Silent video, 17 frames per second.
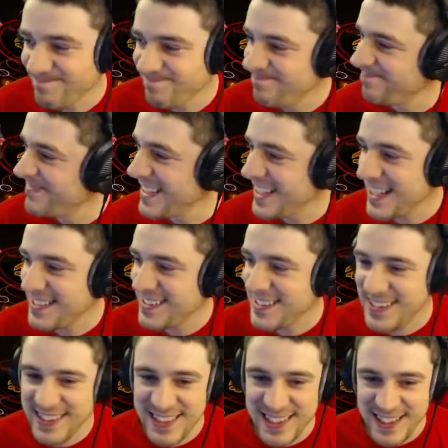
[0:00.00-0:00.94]
That's
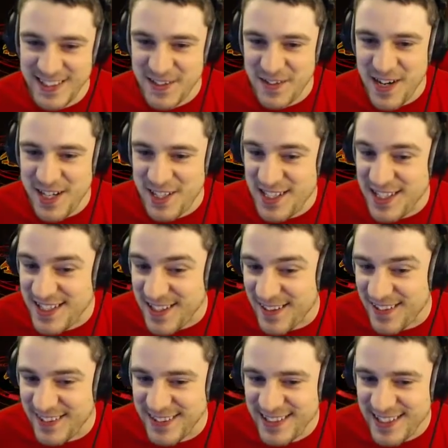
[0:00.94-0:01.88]
it. It's Crash. He's
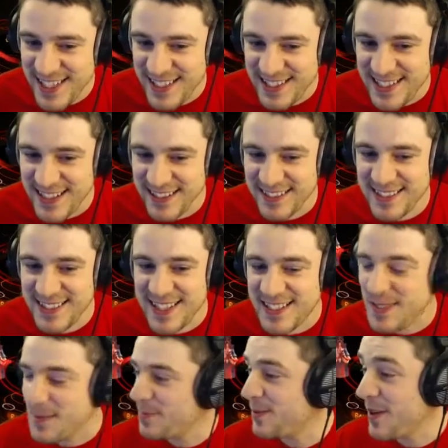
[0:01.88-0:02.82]
gone. He's gone. That's
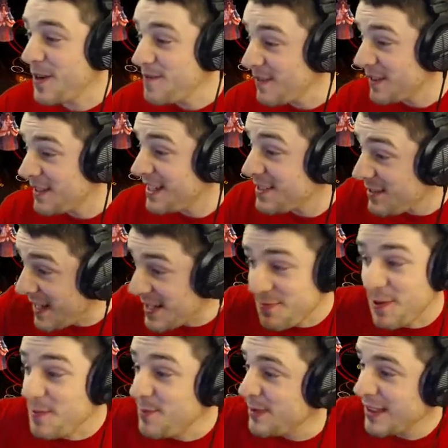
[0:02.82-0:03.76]
it. Prime Nine. That's
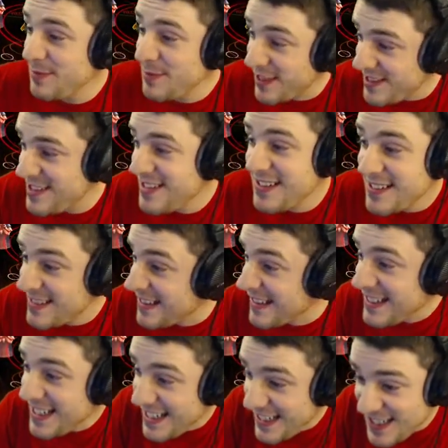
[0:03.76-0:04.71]
why Prime Nine's here
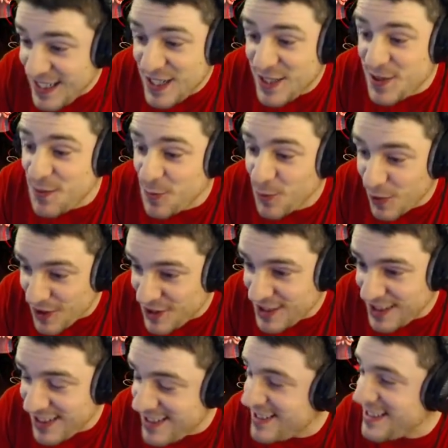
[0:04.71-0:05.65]
tonight. He is
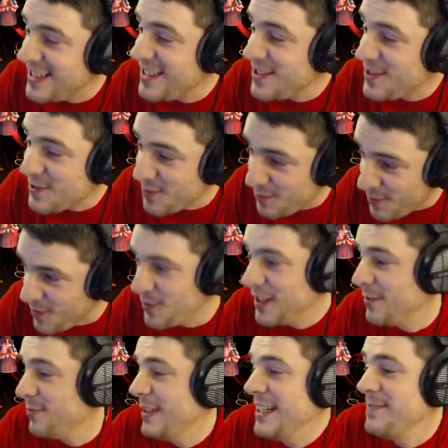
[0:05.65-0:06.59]
watching us and he's
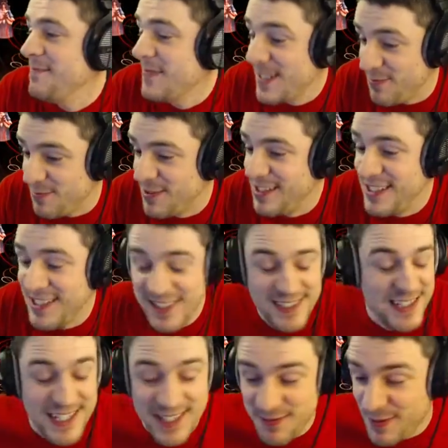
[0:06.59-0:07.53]
trolling me. That's what it is.
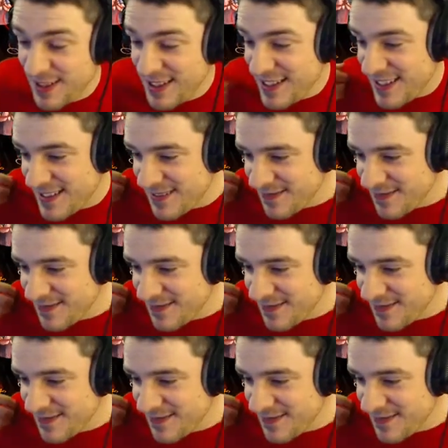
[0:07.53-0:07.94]
That's what it is.